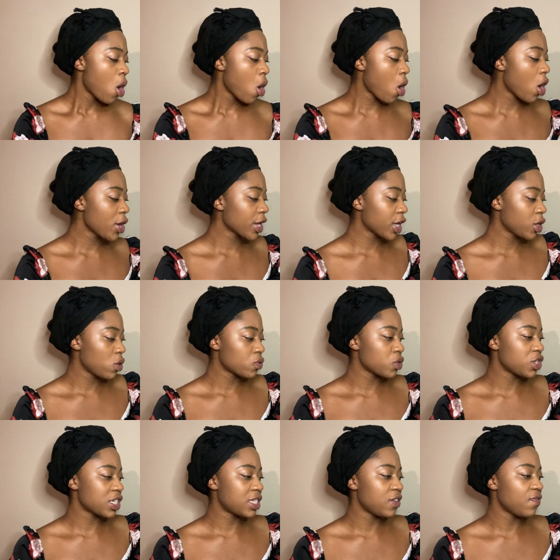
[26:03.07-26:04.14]
or you can also
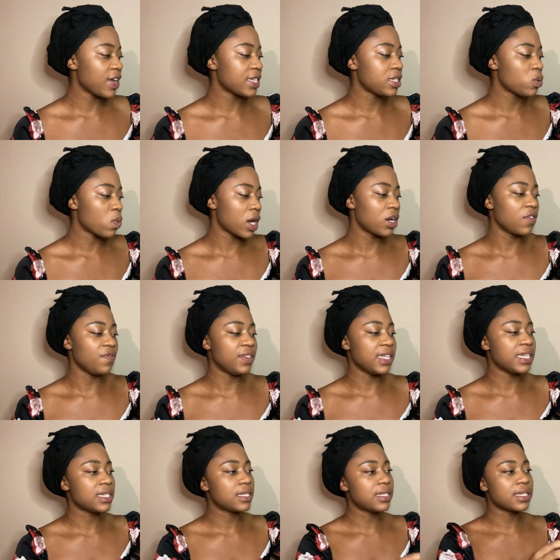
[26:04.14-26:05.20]
just invest in one of
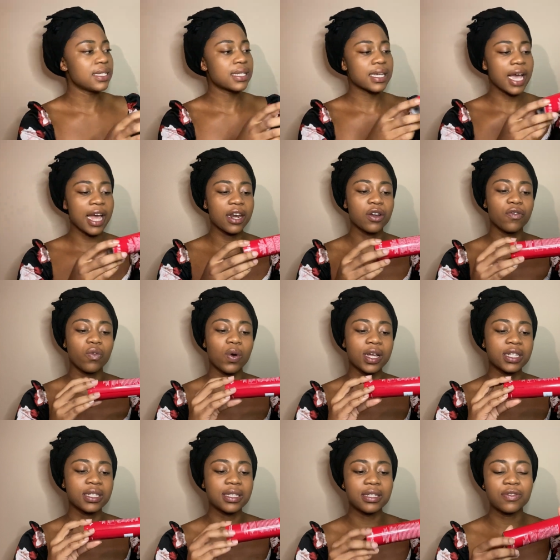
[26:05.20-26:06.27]
this kind of
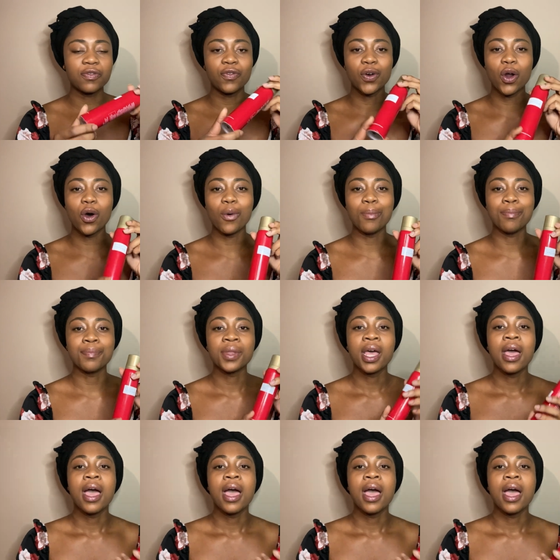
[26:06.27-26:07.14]
ones from